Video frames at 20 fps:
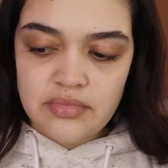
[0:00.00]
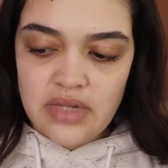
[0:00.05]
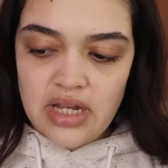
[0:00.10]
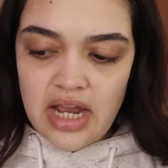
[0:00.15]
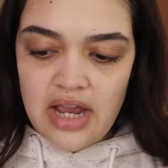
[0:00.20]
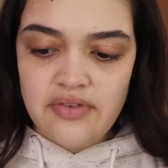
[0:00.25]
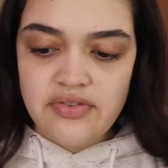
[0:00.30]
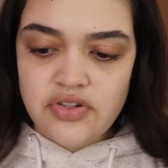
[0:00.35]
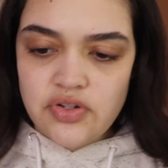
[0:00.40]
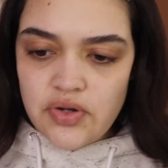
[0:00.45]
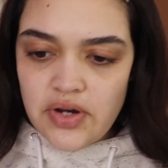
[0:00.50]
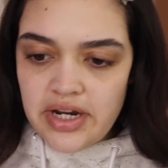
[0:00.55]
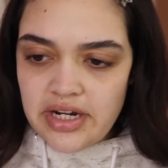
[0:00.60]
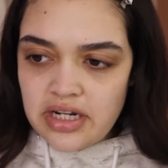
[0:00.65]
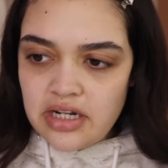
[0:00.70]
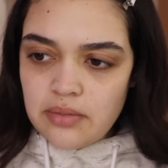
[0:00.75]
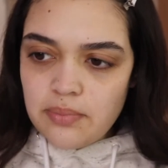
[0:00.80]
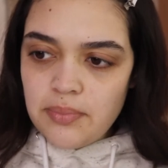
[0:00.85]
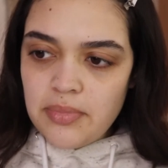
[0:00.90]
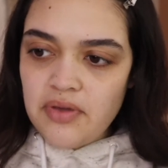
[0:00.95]
I've tried
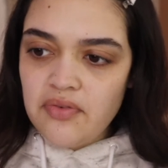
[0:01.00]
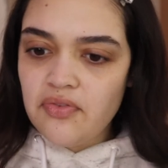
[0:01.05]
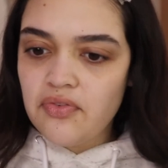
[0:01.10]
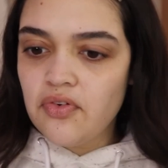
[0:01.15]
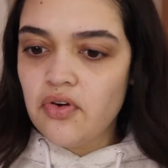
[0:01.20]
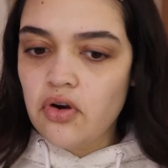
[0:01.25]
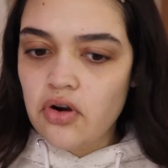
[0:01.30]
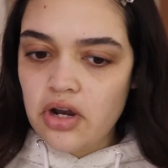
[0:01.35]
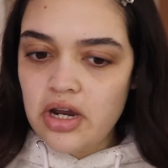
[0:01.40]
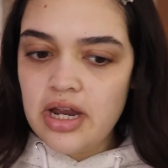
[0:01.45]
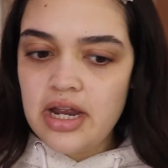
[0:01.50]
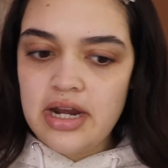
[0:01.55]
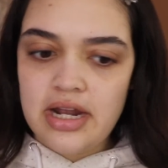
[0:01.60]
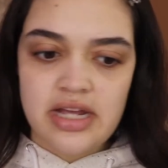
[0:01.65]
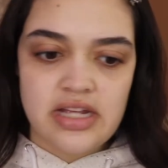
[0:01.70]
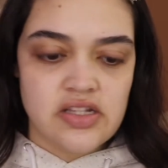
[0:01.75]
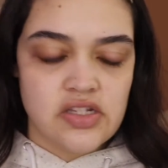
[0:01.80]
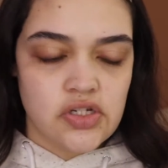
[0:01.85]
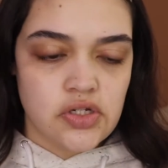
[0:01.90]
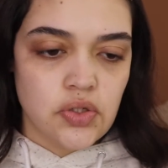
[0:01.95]
it before and
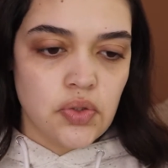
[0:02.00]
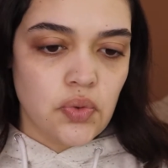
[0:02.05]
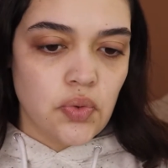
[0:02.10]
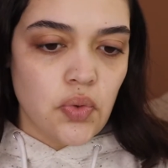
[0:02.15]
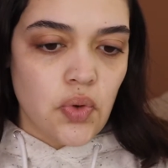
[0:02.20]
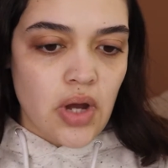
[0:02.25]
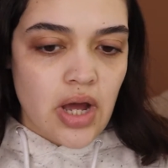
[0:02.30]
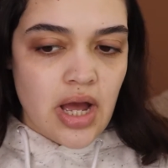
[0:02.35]
I do